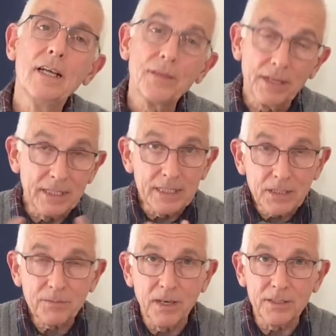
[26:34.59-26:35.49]
The only
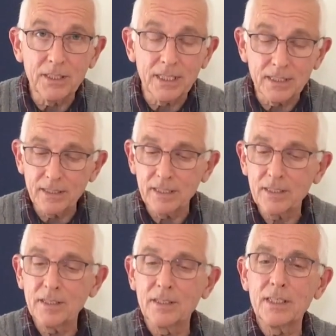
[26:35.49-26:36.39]
disadvantage is
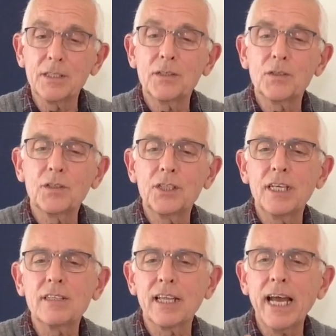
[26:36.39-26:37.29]
that its
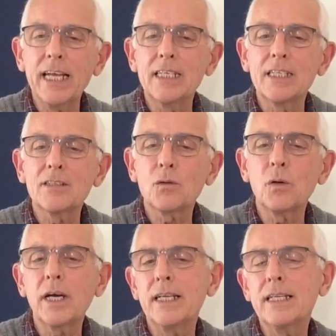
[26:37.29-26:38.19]
chisel edge is
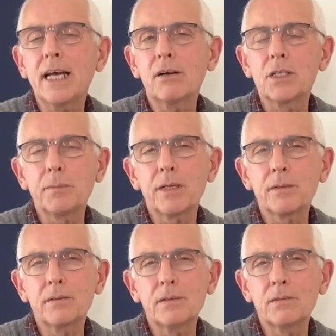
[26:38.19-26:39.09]
quite narrow, it's
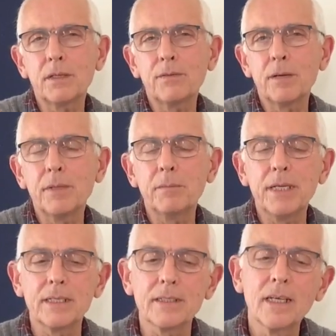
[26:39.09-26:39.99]
about 25
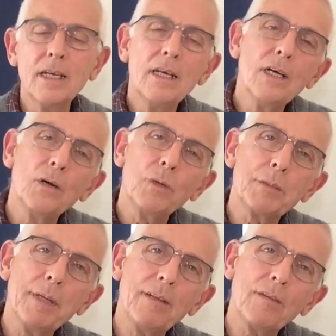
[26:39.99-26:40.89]
millimeters,
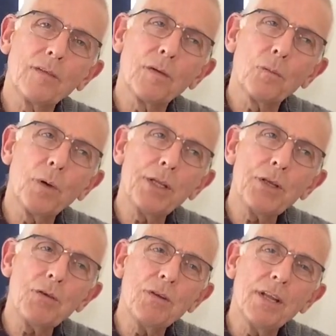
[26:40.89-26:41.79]
which means that when
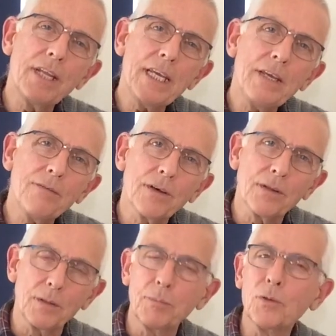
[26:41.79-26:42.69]
you
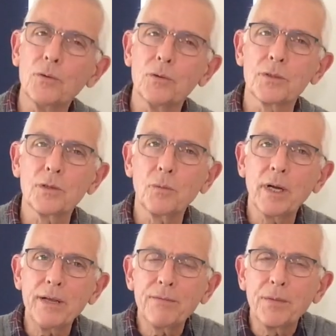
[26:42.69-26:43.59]
lever the board
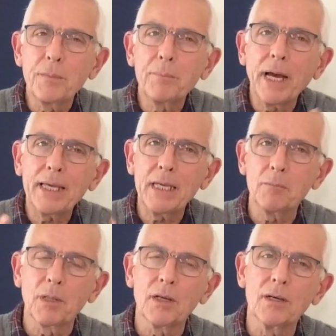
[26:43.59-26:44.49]
away from the backing
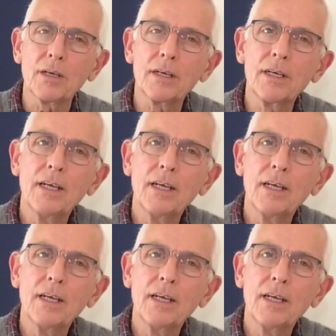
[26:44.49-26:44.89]
block,